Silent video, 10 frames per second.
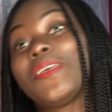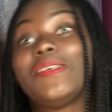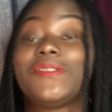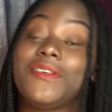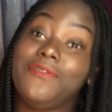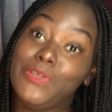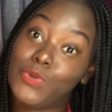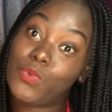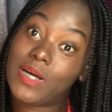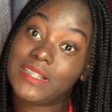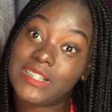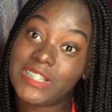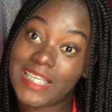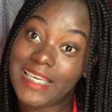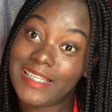So if you want to
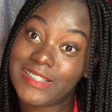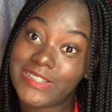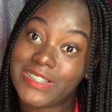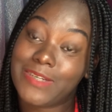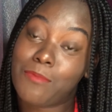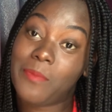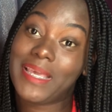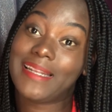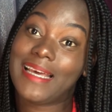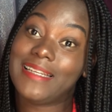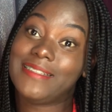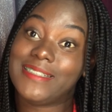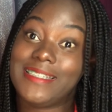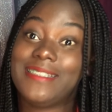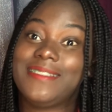change mommy and daddy
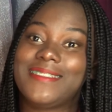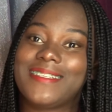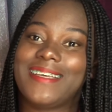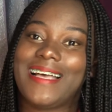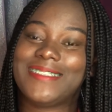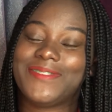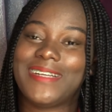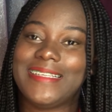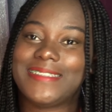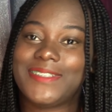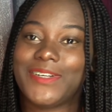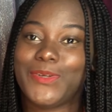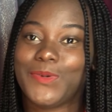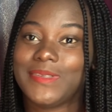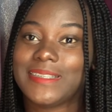genes as it relates to your nose,